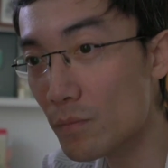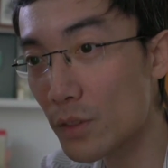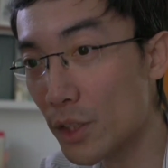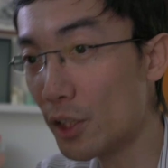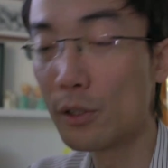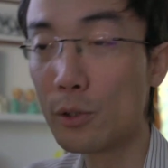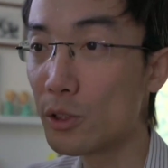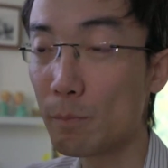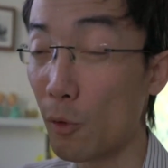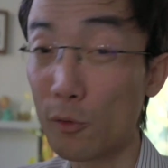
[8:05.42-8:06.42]

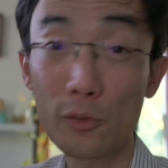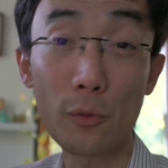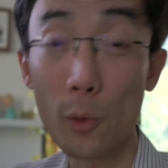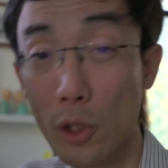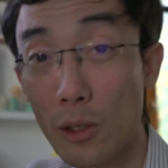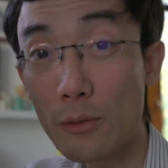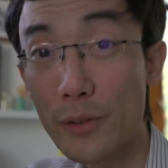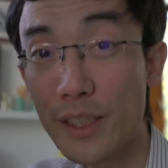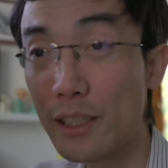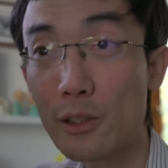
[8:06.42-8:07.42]
news, photography
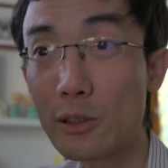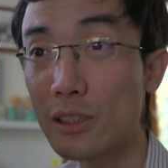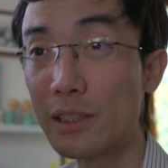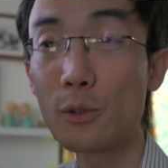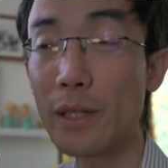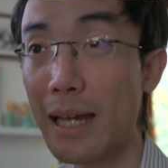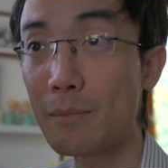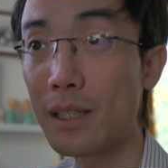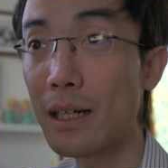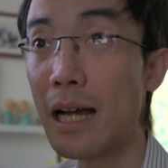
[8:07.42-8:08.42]
news, new
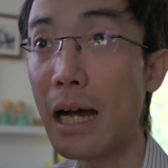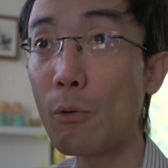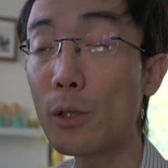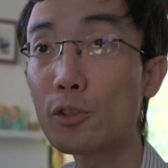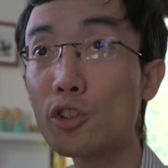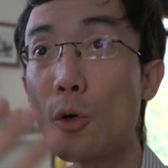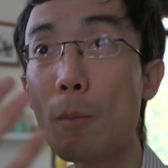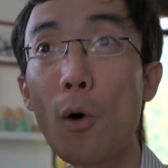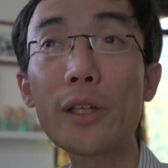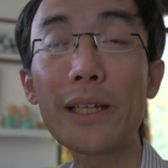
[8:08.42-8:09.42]
camera. I want to show
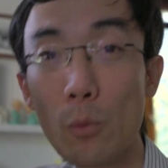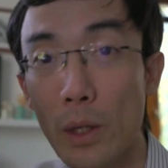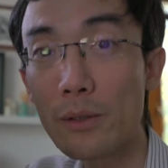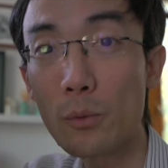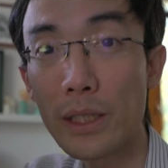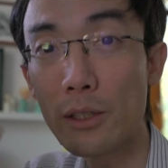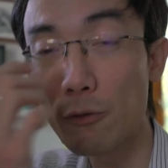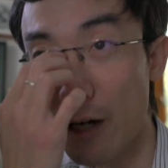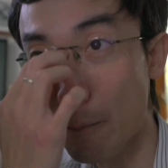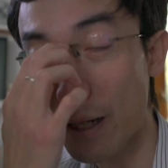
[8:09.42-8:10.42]
more than 1 video
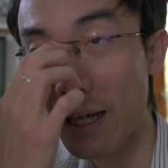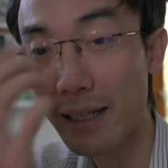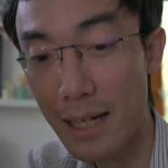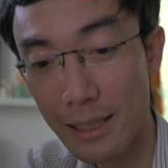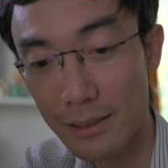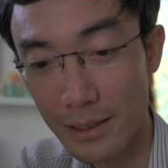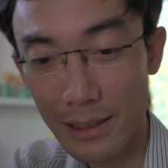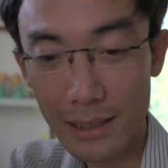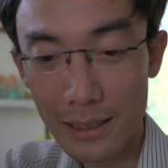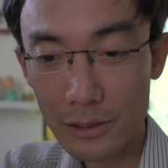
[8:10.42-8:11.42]
file, but I can't.
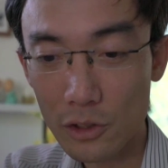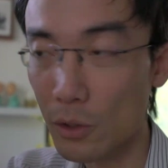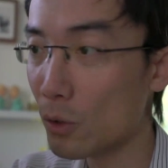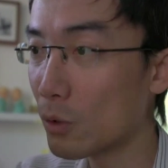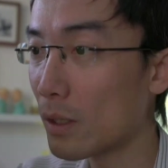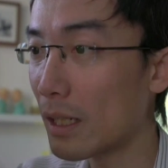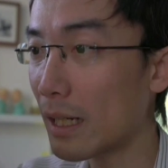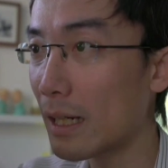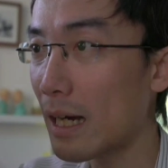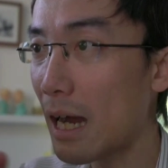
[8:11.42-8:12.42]
So
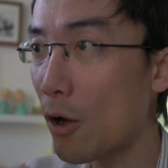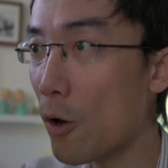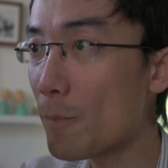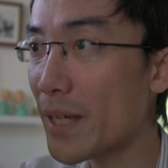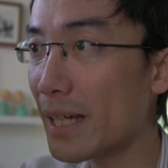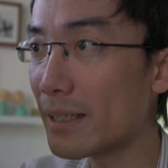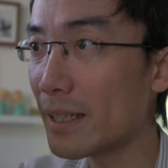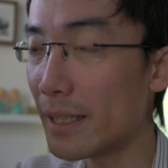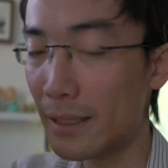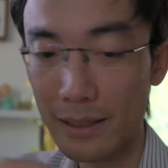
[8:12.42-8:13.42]
I hope that
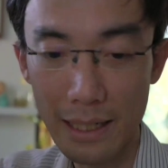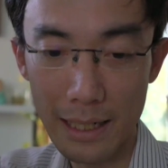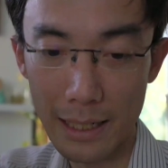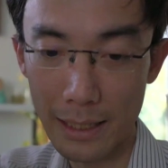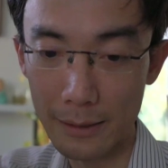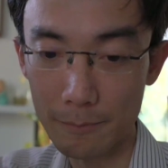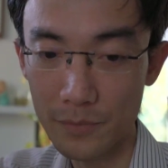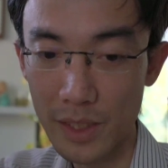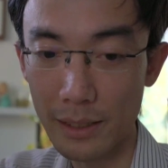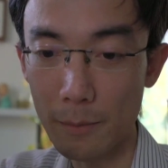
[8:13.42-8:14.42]
it can
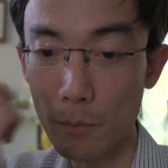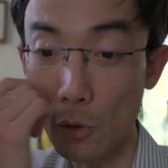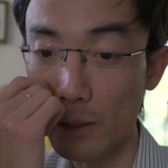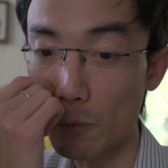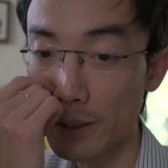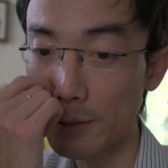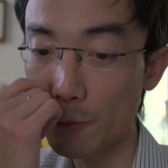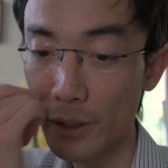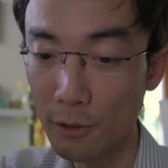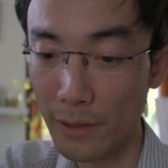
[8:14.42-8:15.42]
take more than 1
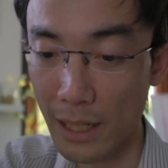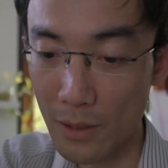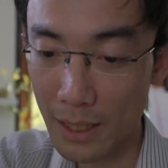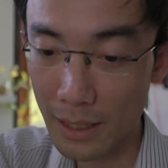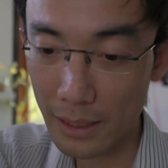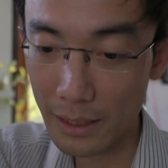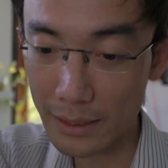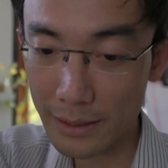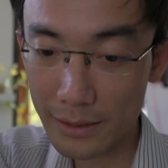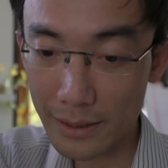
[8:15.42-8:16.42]
video file.
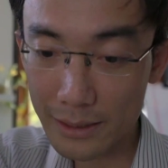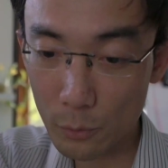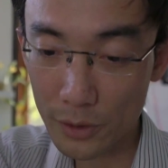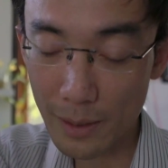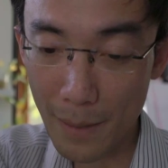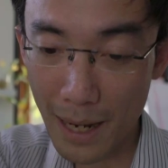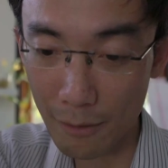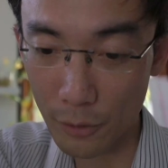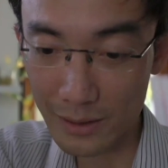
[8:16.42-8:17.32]
And then this watermark, for